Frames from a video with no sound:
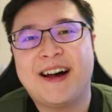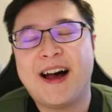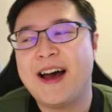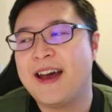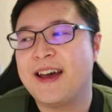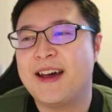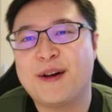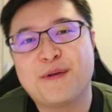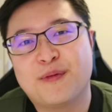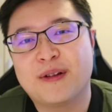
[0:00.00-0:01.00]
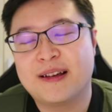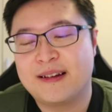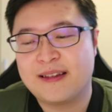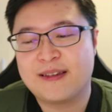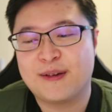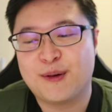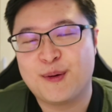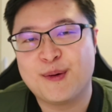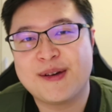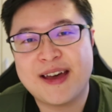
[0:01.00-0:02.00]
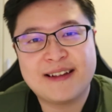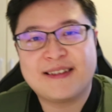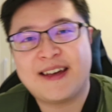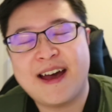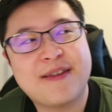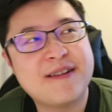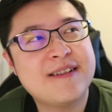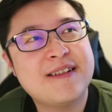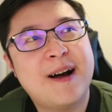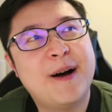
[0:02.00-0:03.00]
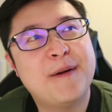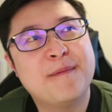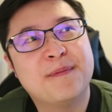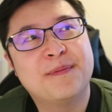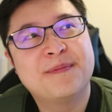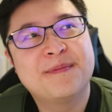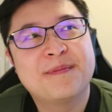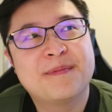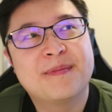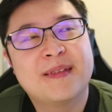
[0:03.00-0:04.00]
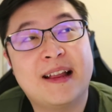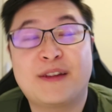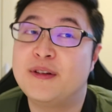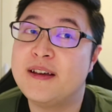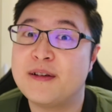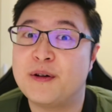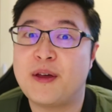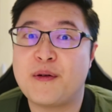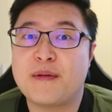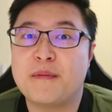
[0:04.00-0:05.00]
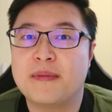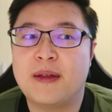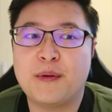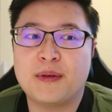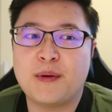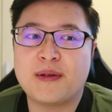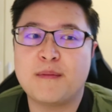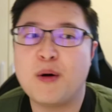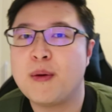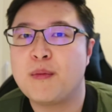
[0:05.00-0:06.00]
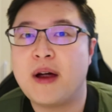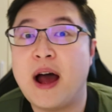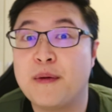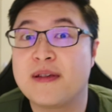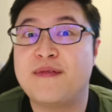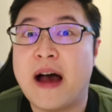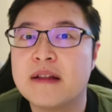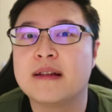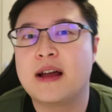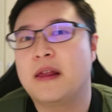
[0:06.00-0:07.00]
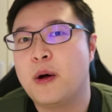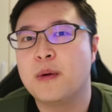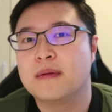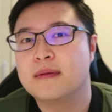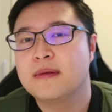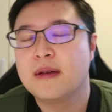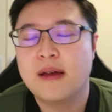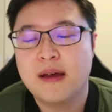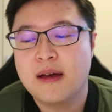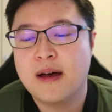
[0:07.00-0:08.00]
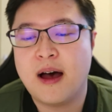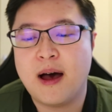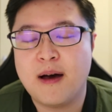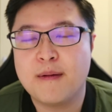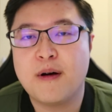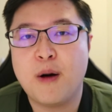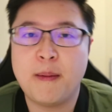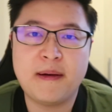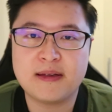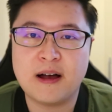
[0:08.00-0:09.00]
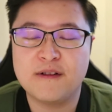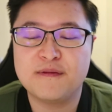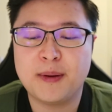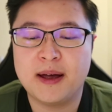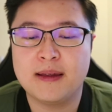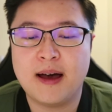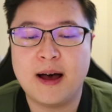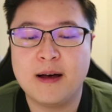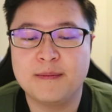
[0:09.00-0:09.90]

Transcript: I really need to get it together. Like 2 days ago, there was a moment where I was finally alone, all by myself. But